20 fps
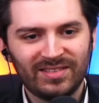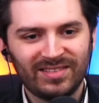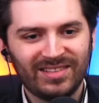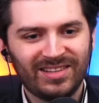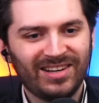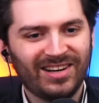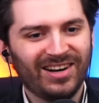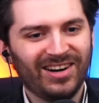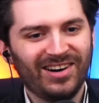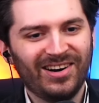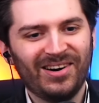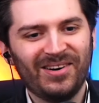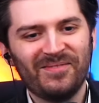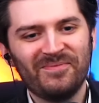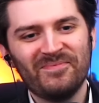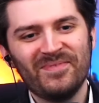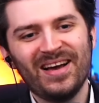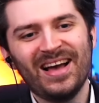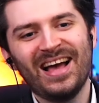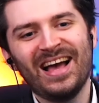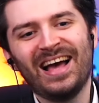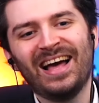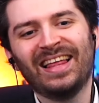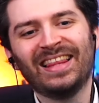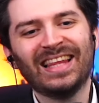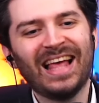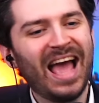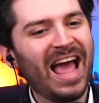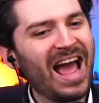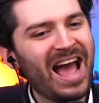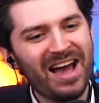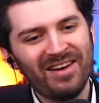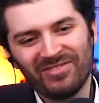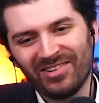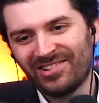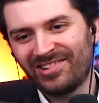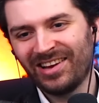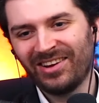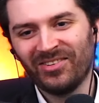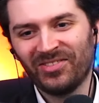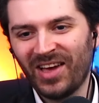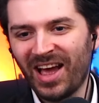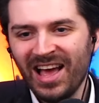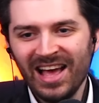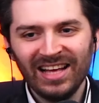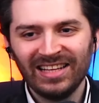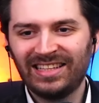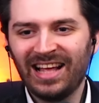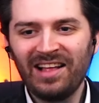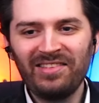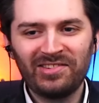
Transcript: Oh, Oh, man. Every single time. That